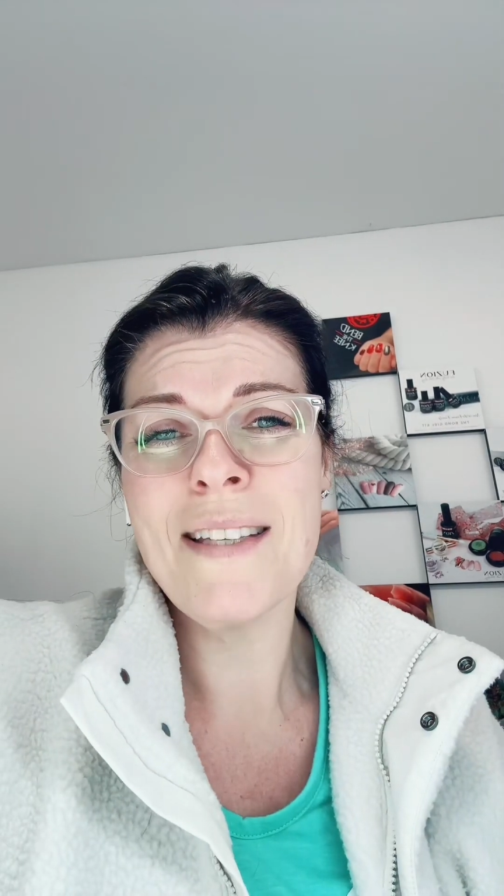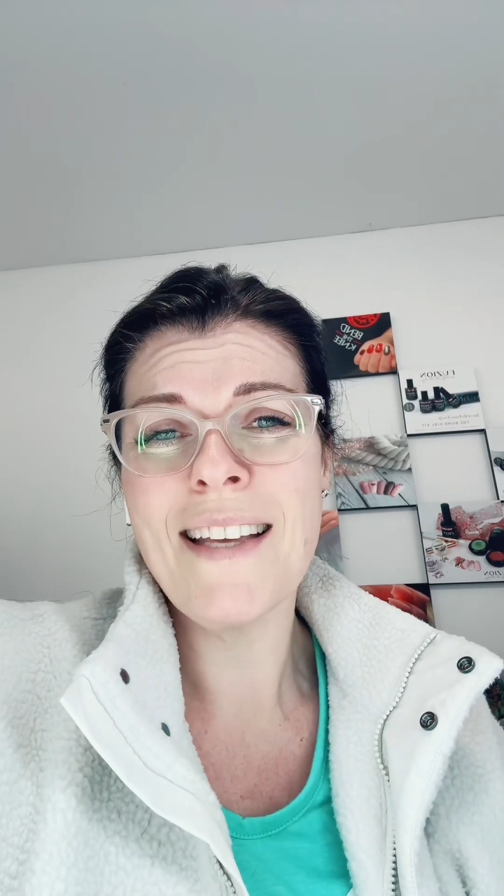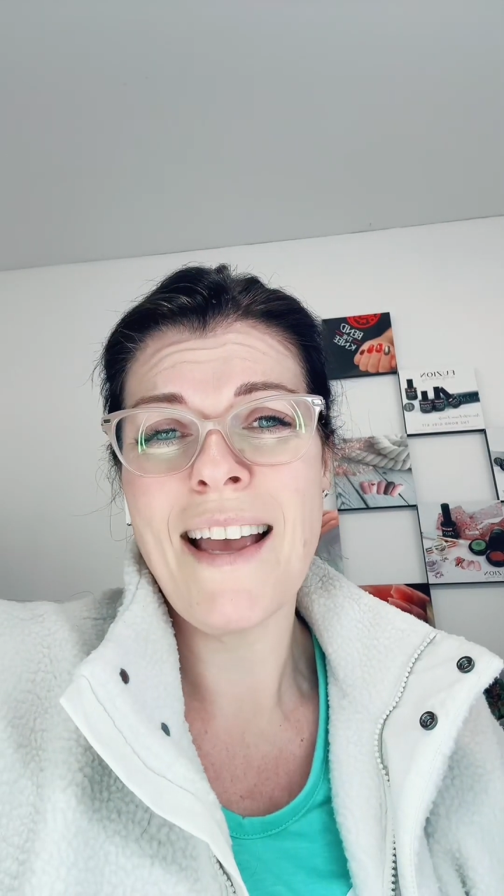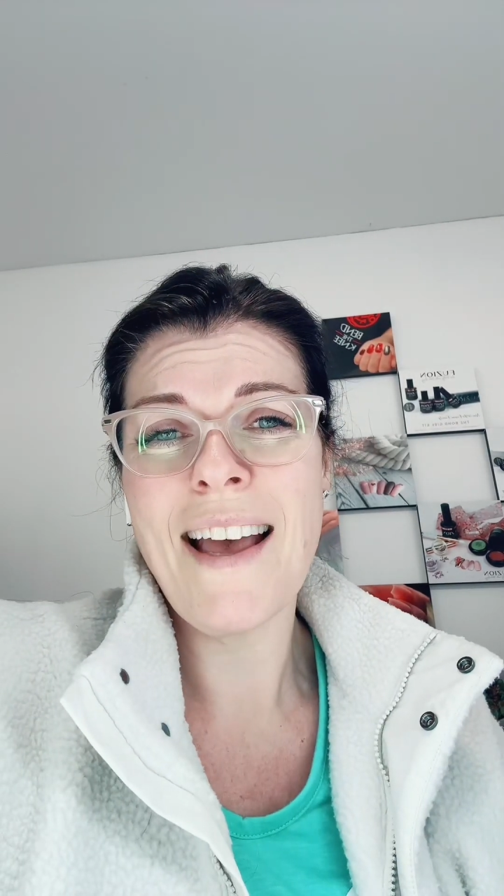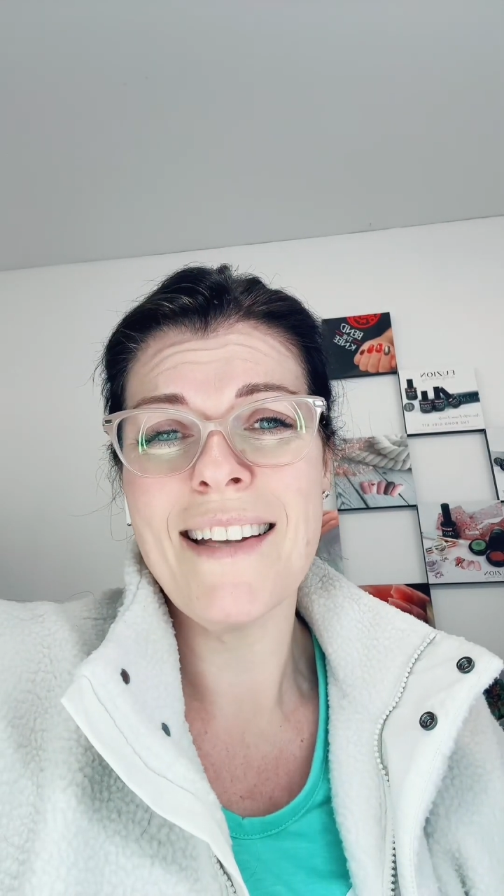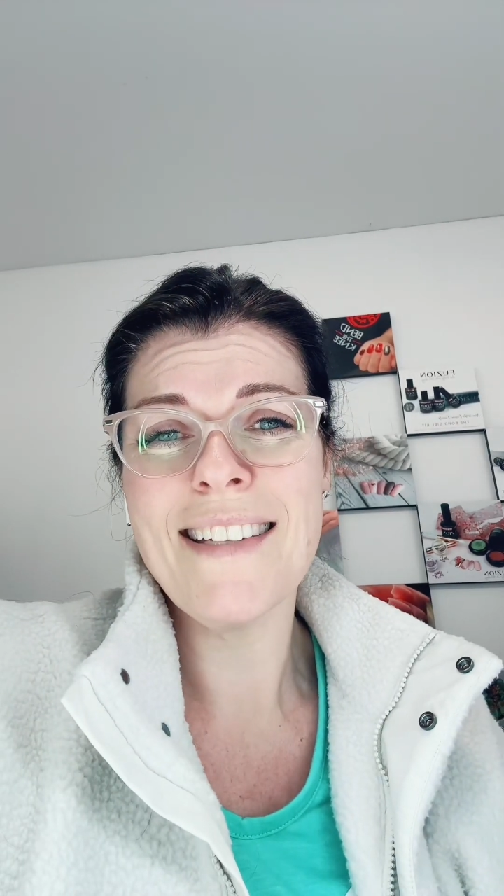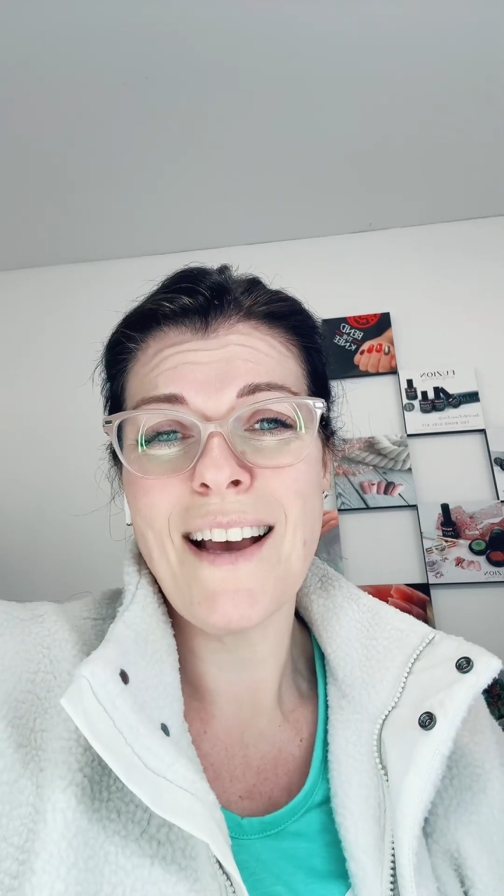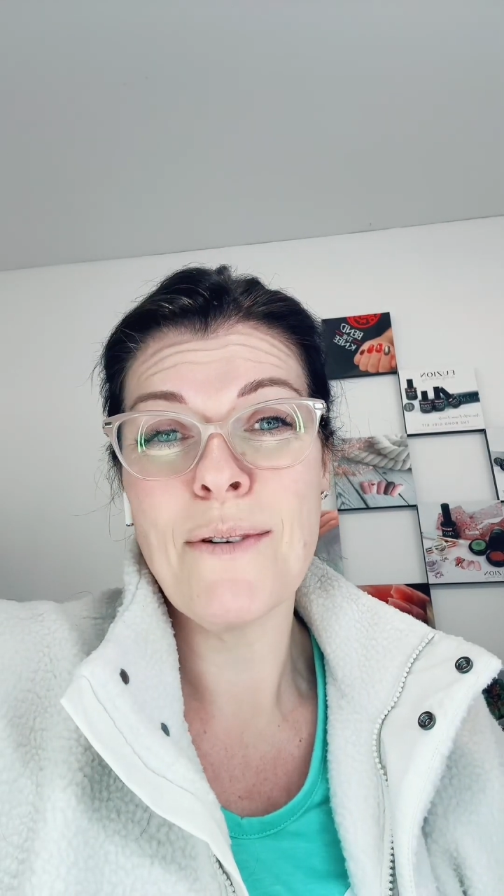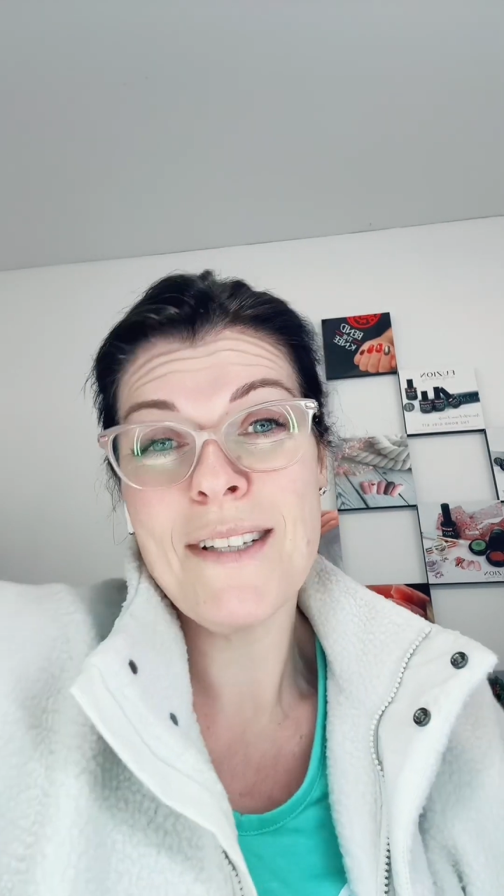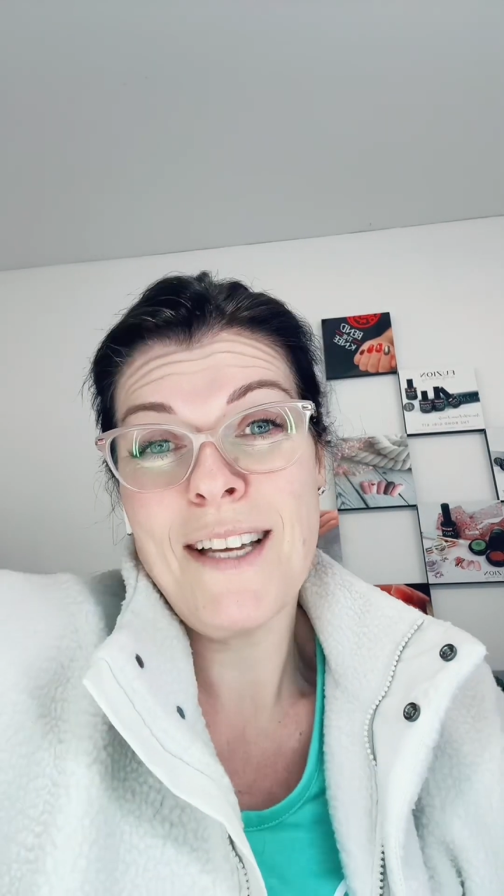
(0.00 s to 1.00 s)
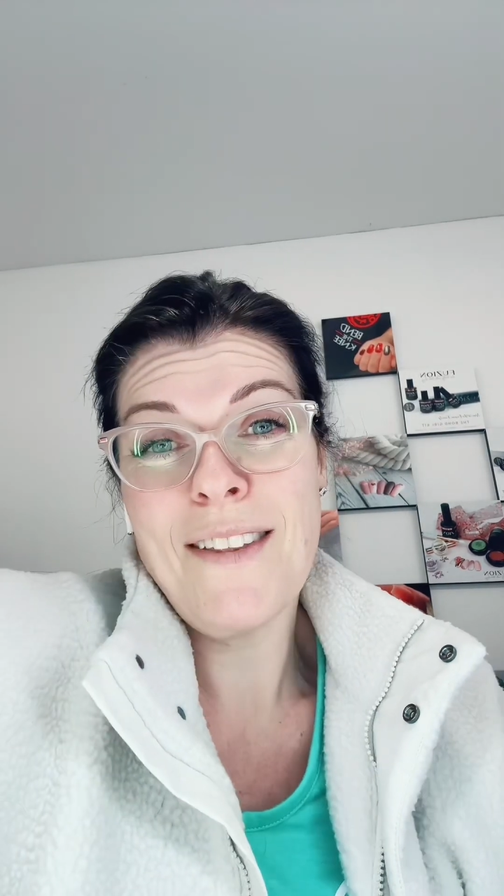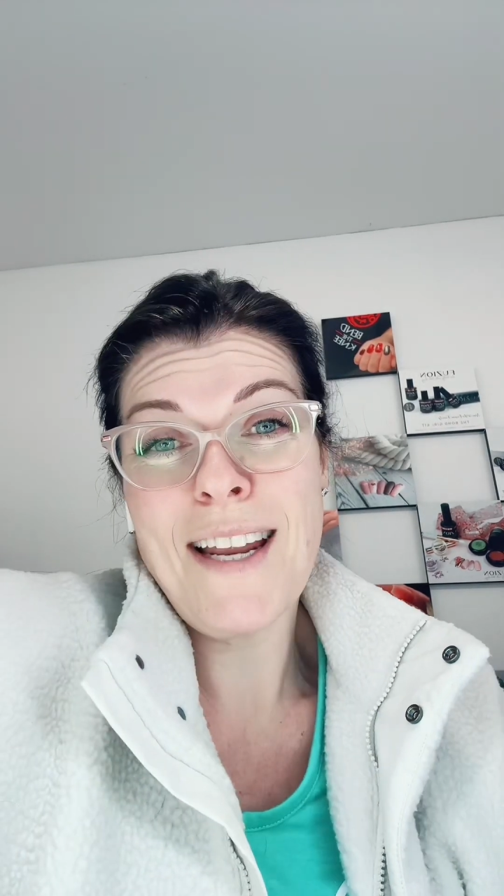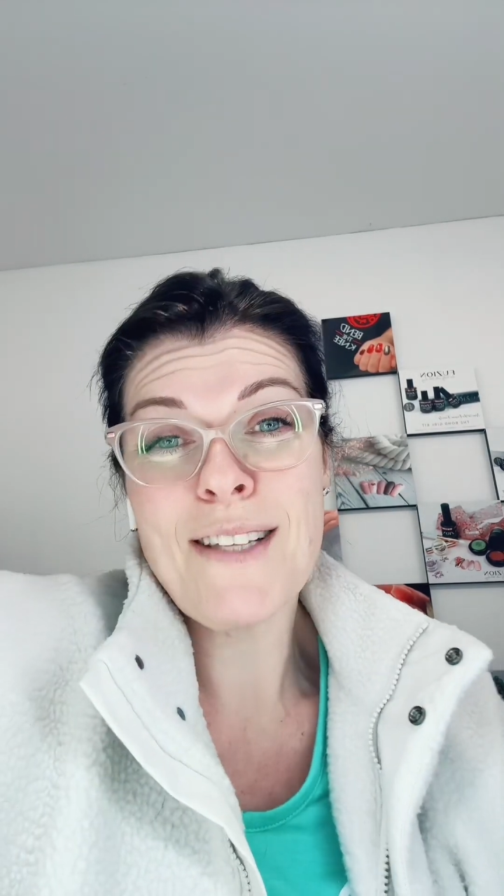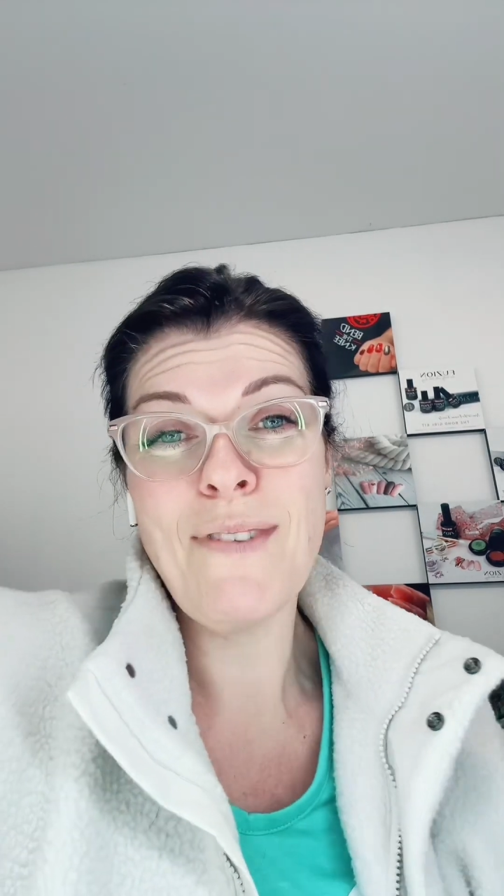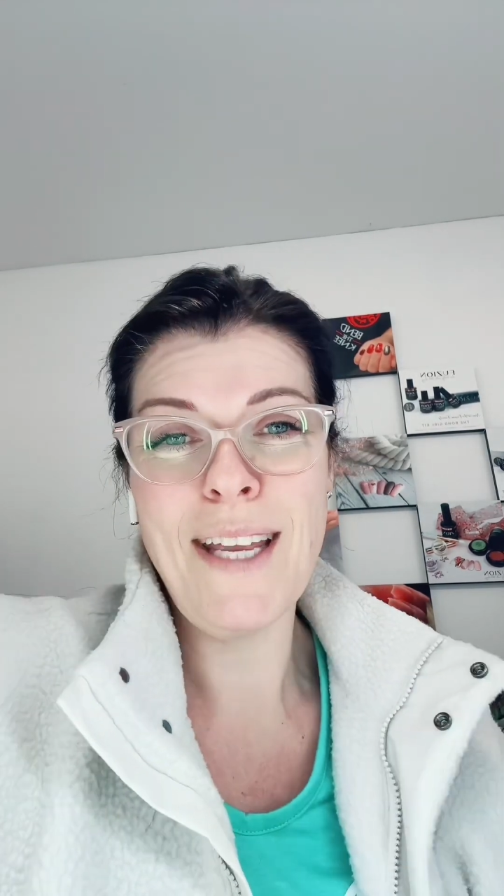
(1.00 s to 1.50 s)
and we'll see you in the
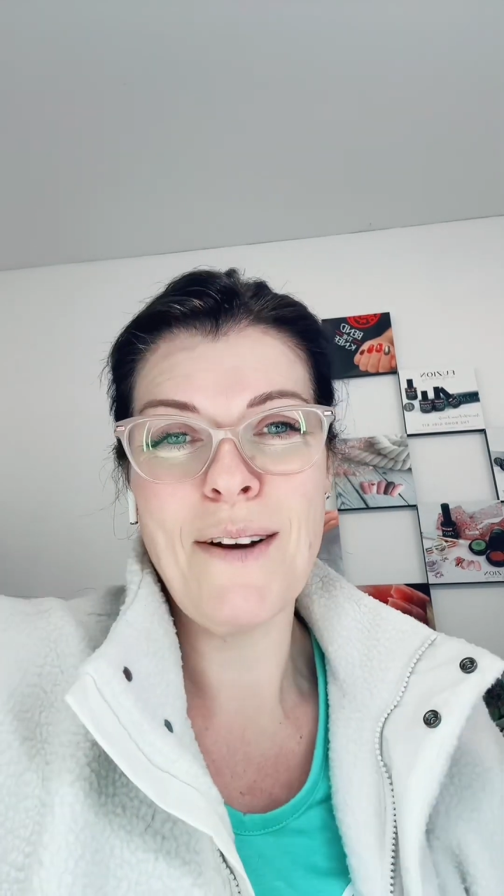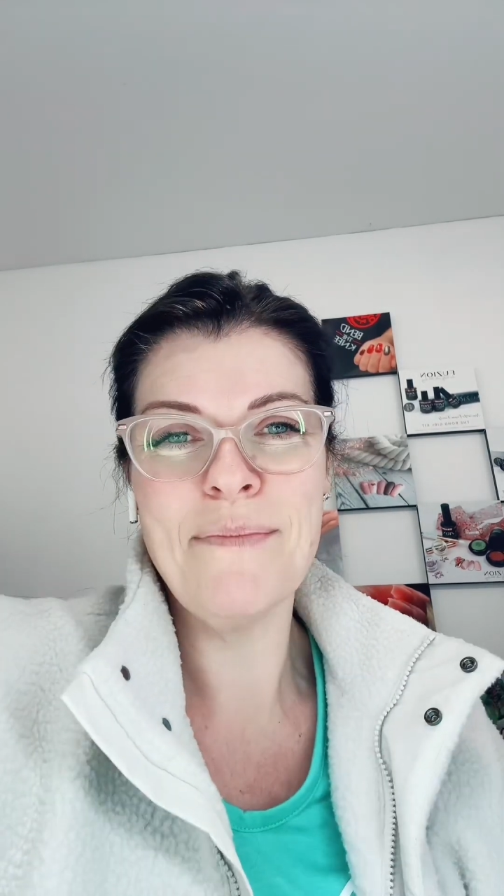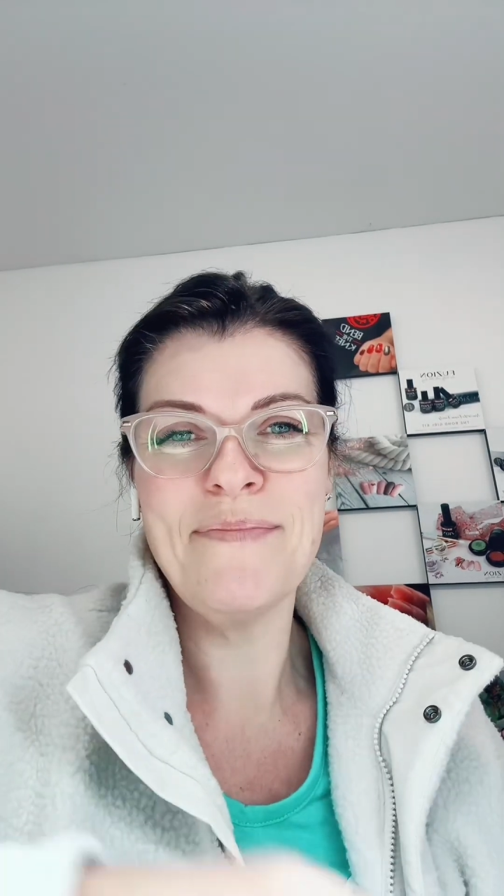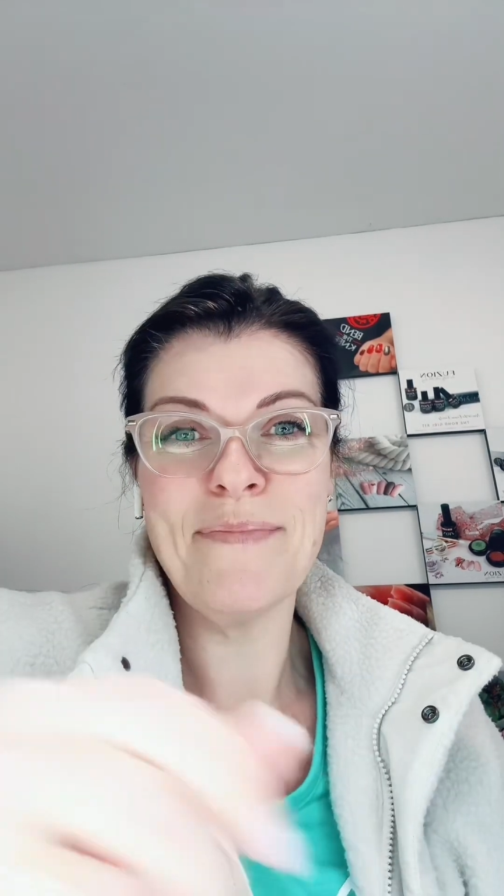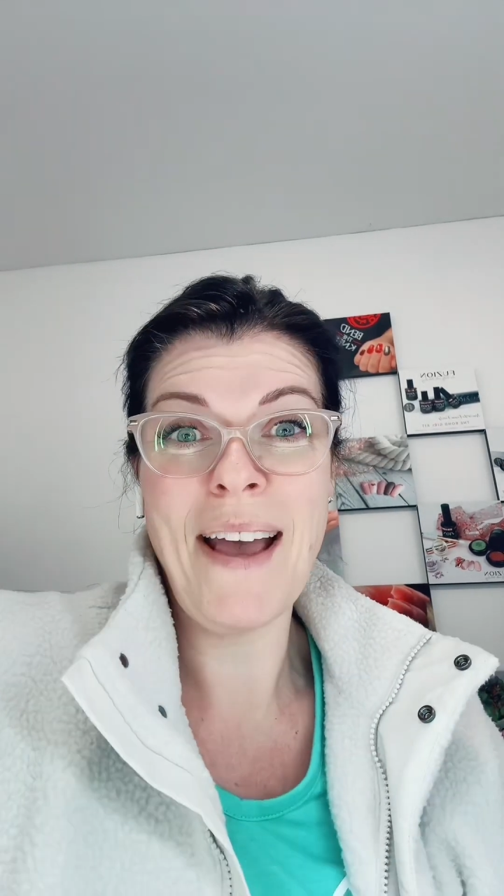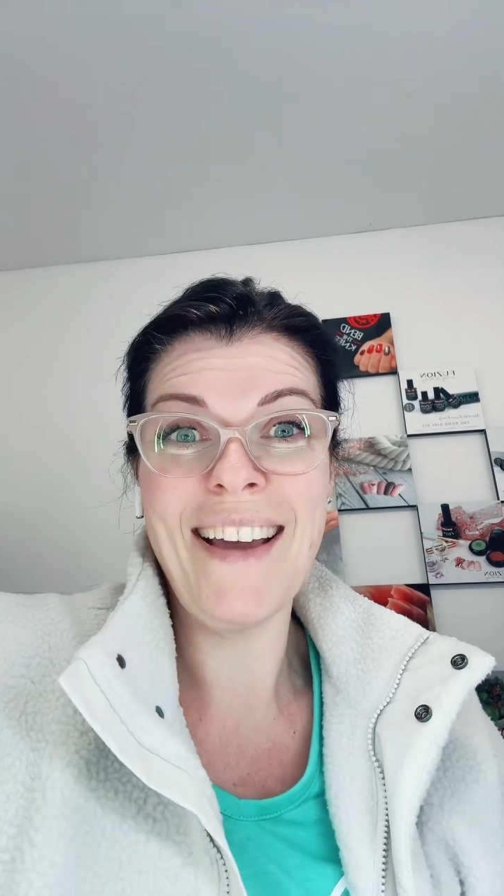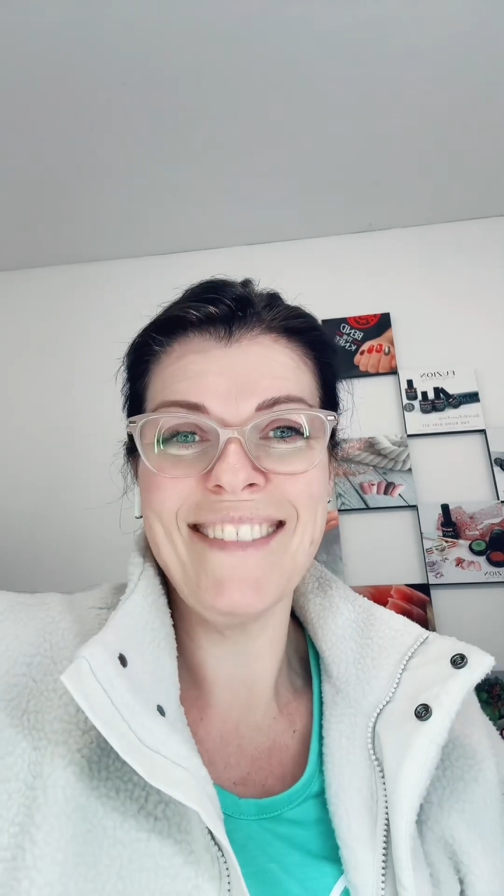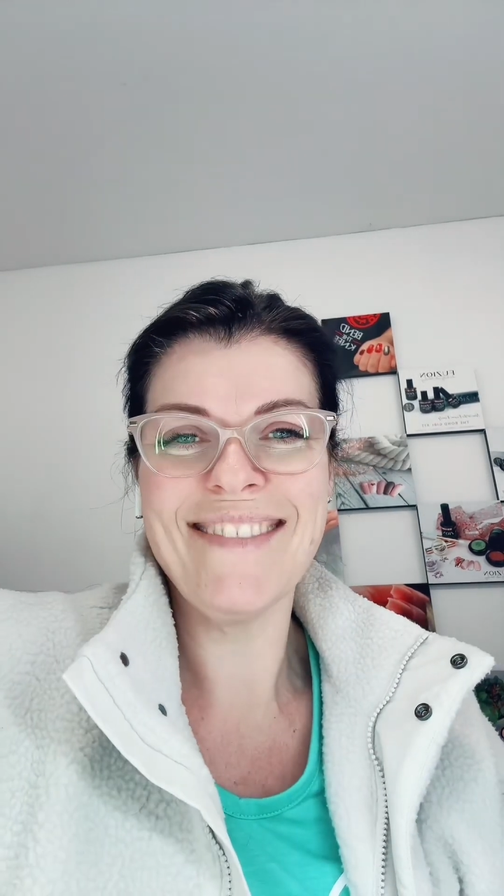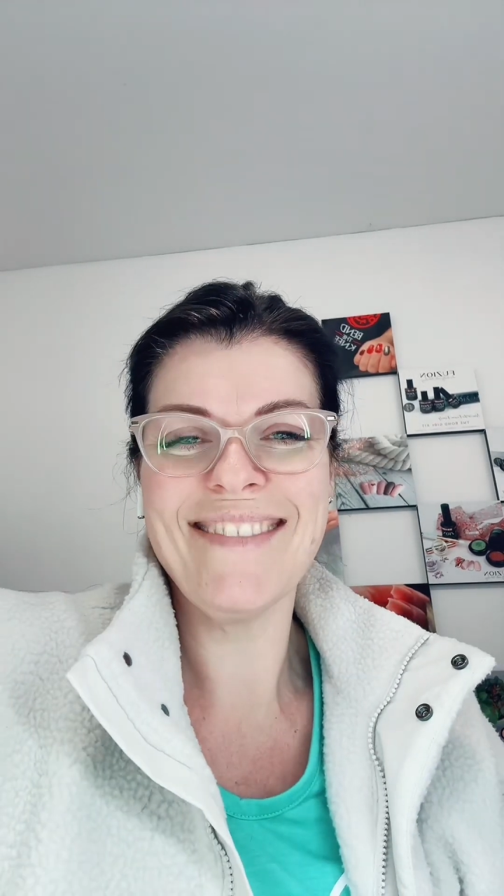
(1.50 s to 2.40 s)
next video. Bye.